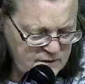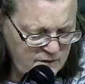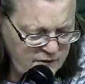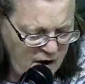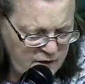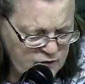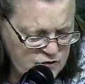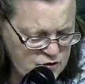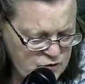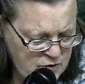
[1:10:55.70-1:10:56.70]
of the
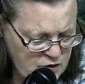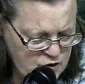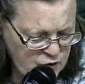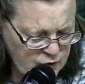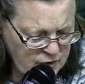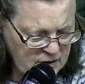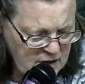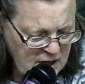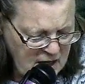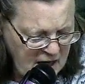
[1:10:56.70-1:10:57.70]
fathers to their children,
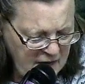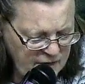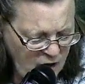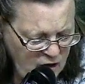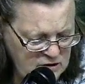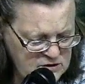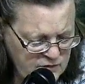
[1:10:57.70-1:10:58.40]
and the hearts of